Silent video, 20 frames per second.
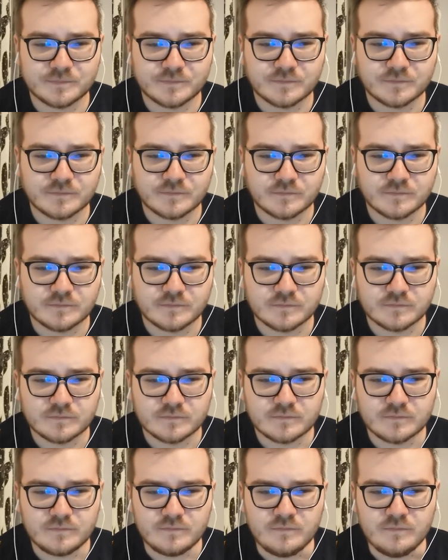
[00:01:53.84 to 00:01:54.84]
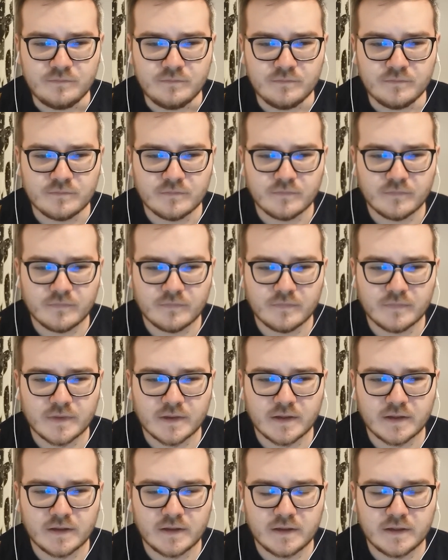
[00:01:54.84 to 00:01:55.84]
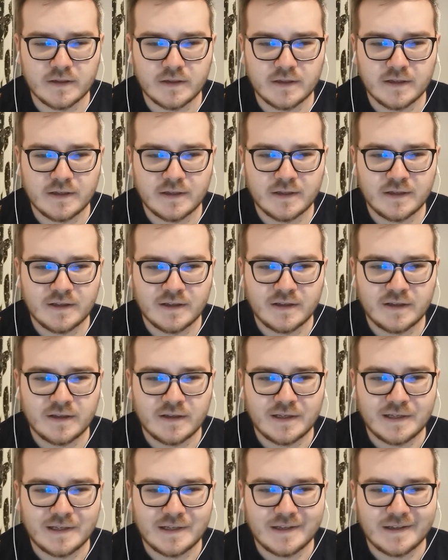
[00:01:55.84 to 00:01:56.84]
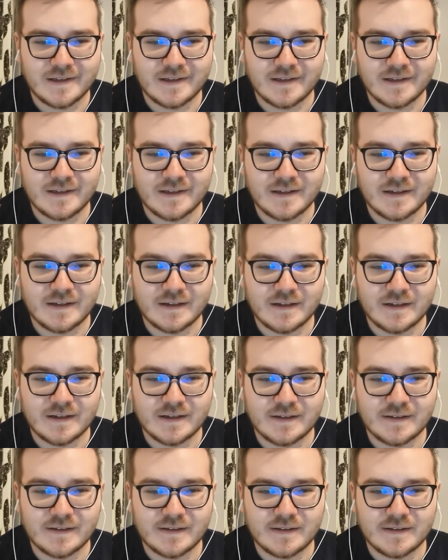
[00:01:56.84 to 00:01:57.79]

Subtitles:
[no speech]